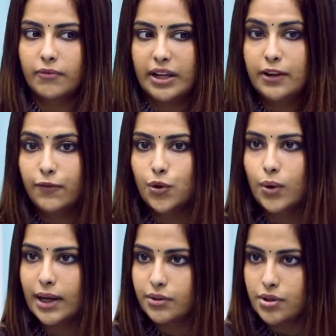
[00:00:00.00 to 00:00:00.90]
very
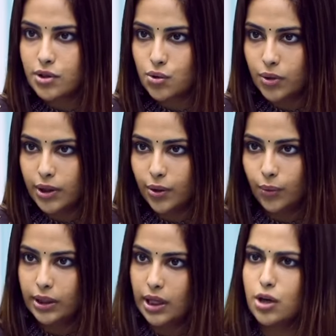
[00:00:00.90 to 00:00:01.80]
few actresses who can
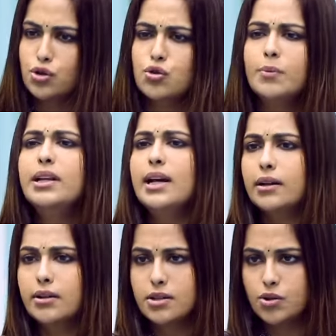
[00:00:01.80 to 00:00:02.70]
do it. There are so many
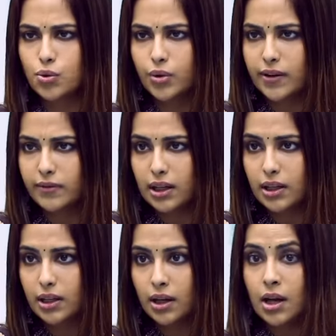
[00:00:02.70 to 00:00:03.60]
actresses who could have
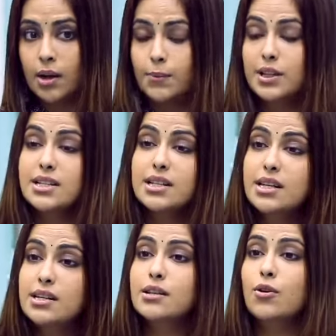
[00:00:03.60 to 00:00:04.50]
done it. But there's a
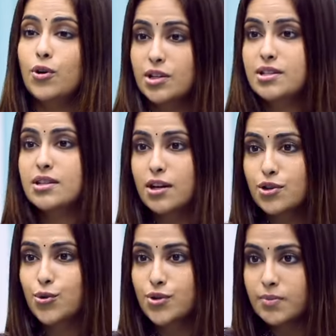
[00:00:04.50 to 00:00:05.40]
reason
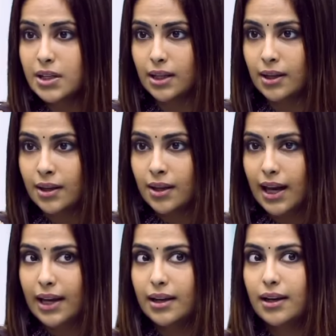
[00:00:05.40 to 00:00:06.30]
Hotstar chose me.
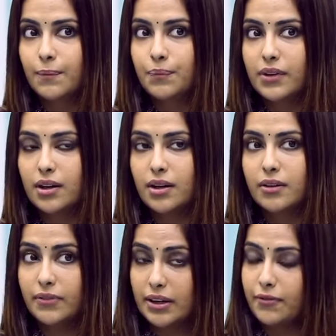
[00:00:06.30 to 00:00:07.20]
And
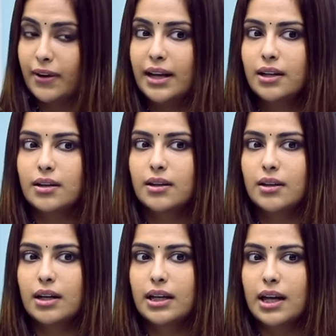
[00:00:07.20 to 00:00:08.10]
uh, fun fact,
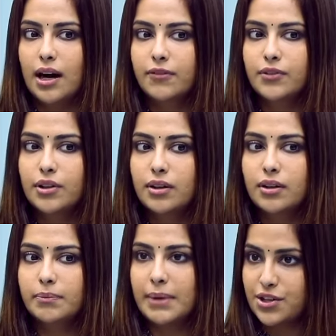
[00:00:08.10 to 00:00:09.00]

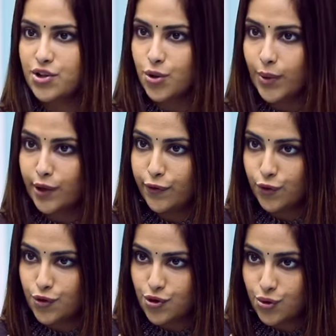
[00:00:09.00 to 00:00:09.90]
after Mansion
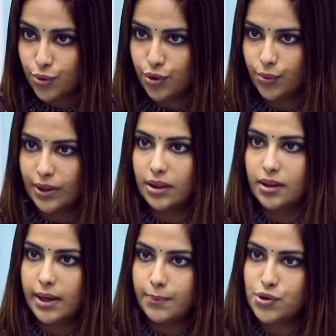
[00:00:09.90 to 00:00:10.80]
24 shoot,
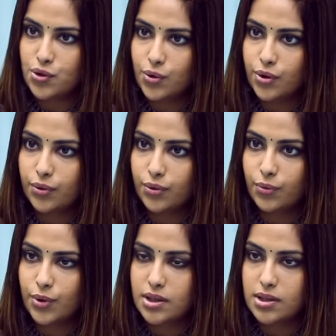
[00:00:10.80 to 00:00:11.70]
when the episode
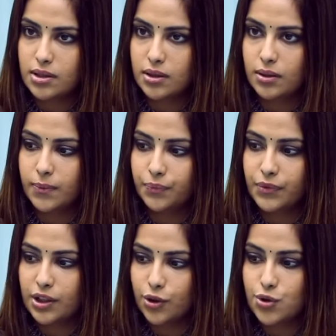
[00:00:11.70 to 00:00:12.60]
was, uh,
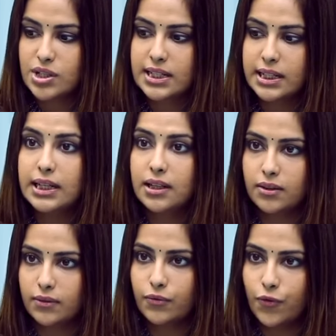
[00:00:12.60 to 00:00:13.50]
you know,
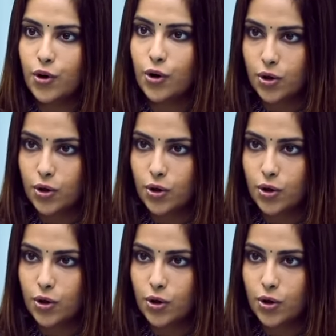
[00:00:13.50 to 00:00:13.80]
screened for